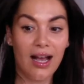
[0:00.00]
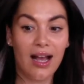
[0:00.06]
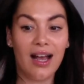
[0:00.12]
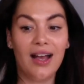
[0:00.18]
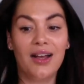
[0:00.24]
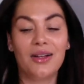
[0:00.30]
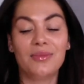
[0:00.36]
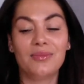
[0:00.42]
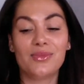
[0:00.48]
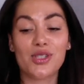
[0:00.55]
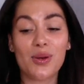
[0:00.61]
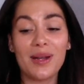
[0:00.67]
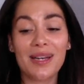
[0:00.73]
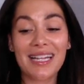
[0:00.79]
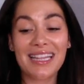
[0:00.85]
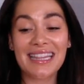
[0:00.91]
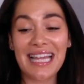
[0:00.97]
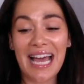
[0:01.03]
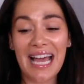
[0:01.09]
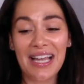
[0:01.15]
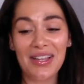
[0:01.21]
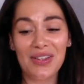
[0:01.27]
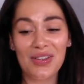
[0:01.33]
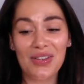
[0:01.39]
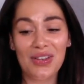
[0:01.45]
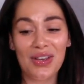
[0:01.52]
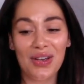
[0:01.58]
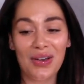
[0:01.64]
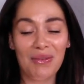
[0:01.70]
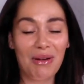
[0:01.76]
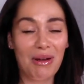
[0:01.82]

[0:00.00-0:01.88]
Joanna, thank you.